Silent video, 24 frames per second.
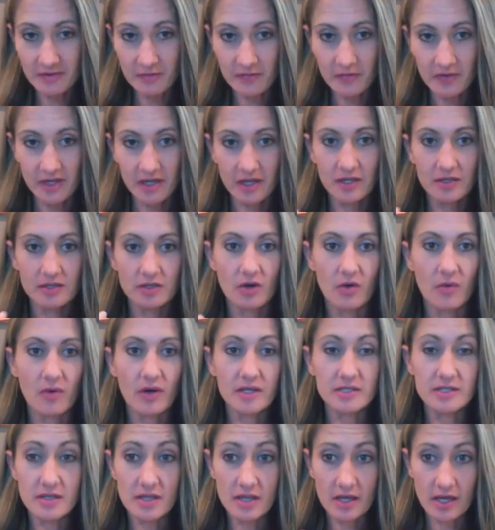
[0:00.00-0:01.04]
defeat, don't
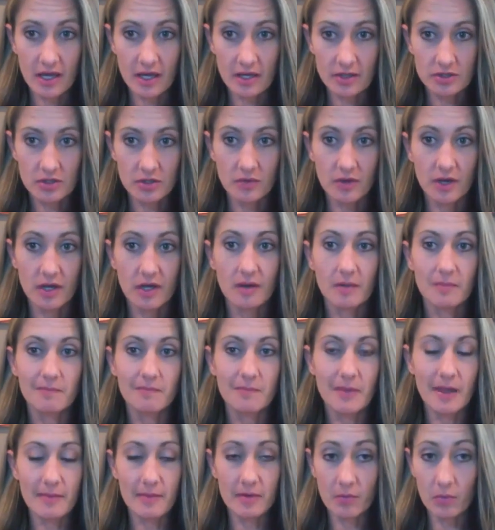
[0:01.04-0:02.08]
want to say they can't do it.
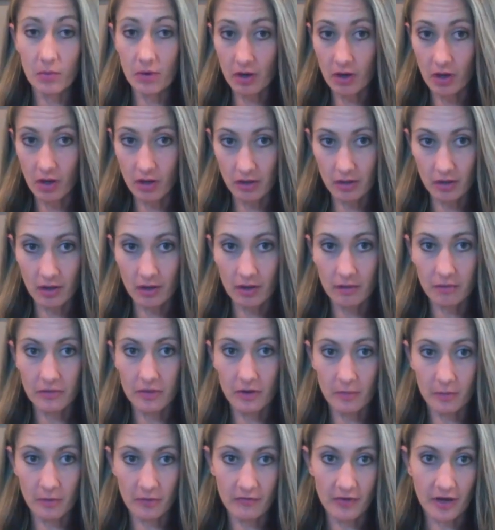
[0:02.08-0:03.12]
Maybe
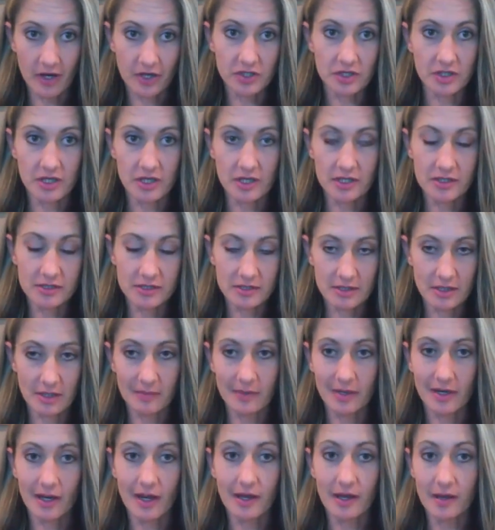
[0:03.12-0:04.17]
they're perfectionists. I
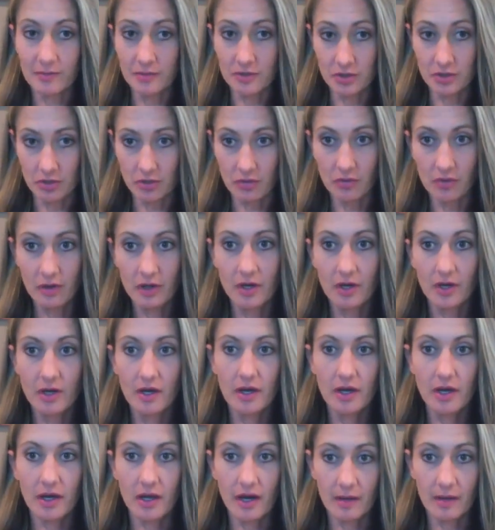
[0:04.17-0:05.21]
mean, I am too.
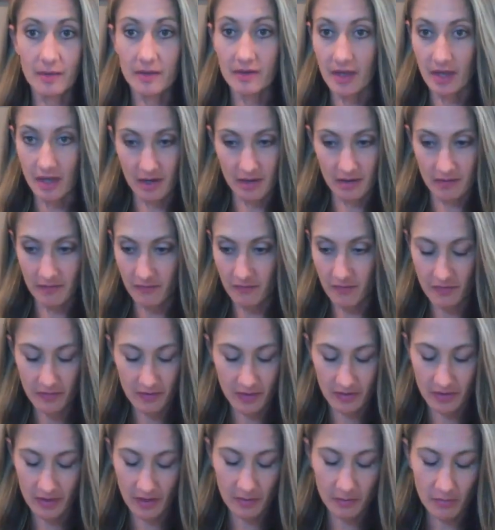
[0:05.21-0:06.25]
And I mean that
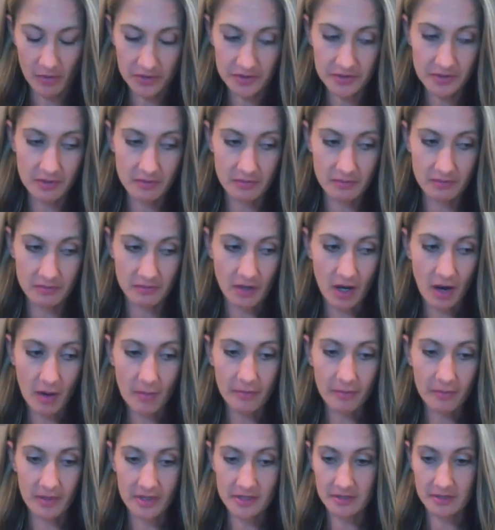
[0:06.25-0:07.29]
in the most
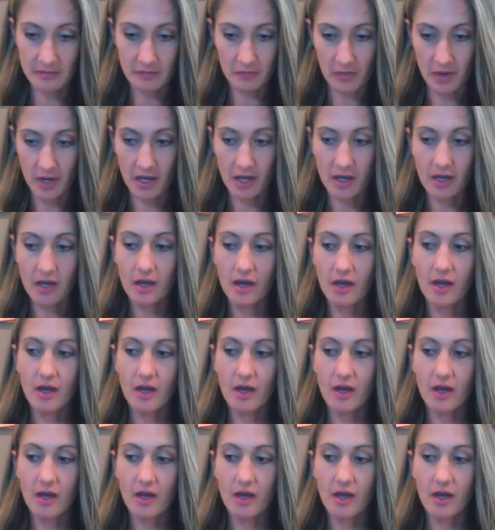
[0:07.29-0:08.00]
complimentive way.